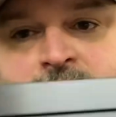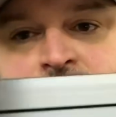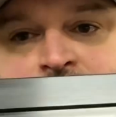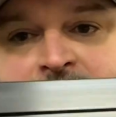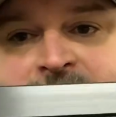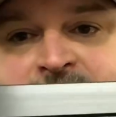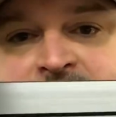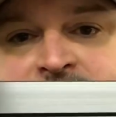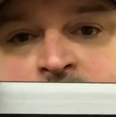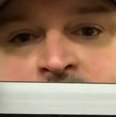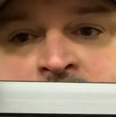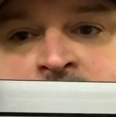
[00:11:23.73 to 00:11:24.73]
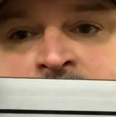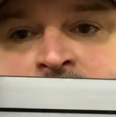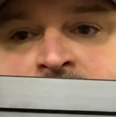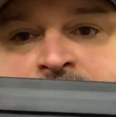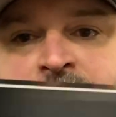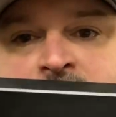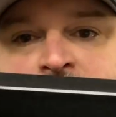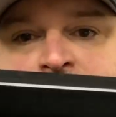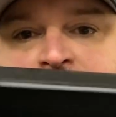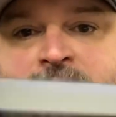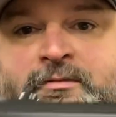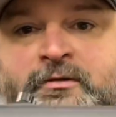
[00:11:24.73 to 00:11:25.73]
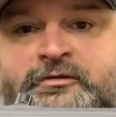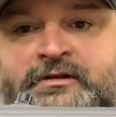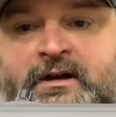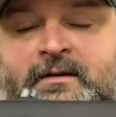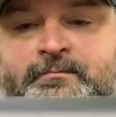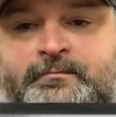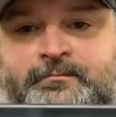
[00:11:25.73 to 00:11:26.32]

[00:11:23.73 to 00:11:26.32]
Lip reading: by Todd Warren from Billet Pro Shop.